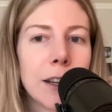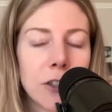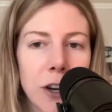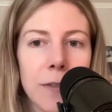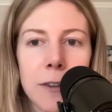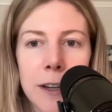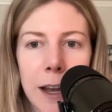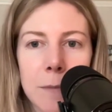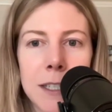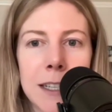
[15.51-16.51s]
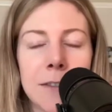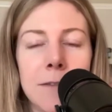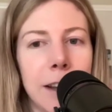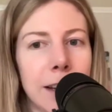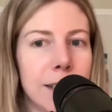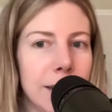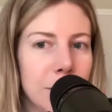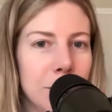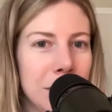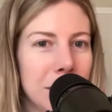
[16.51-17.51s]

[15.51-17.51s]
Jeffrey Epstein victim,